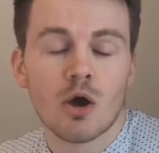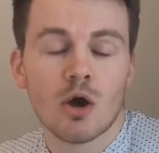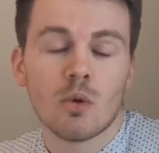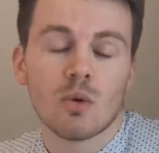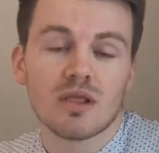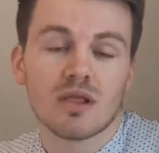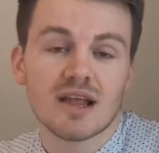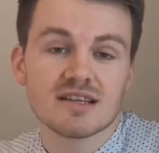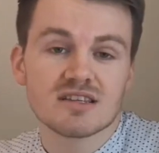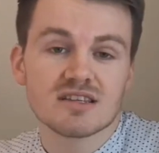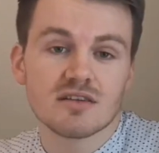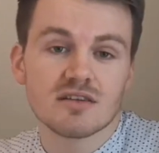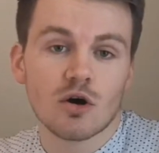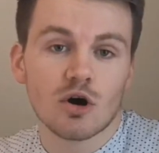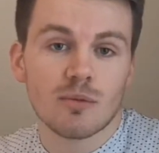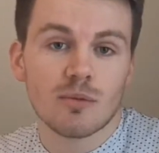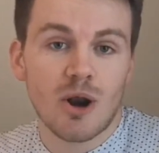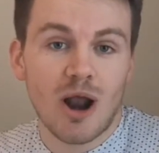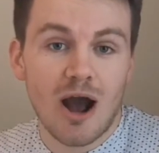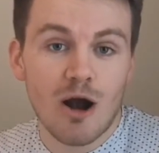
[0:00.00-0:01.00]
Well, let's talk
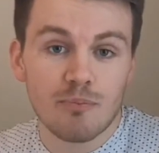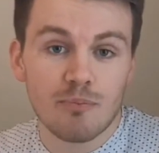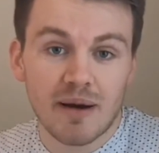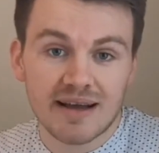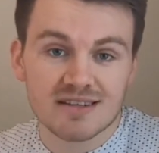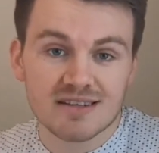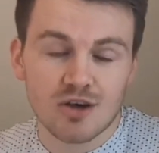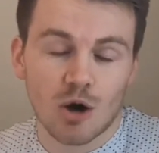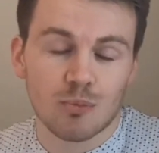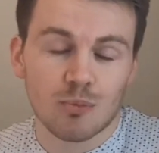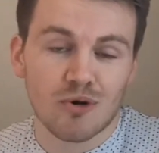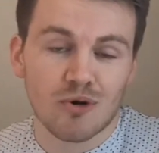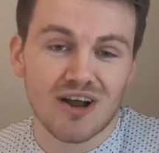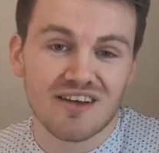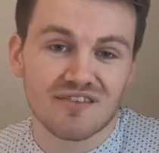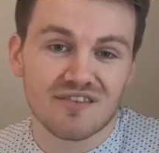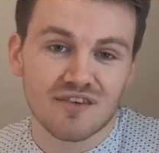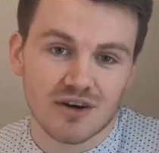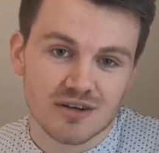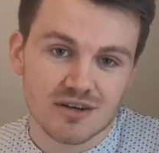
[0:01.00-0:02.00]
about how banks operate
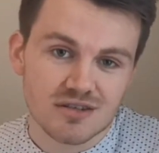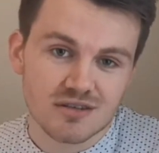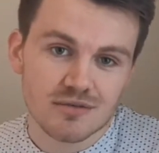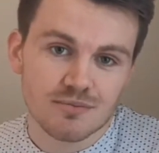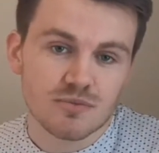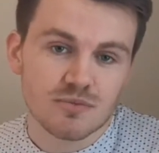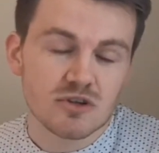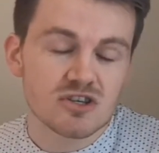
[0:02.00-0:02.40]
first.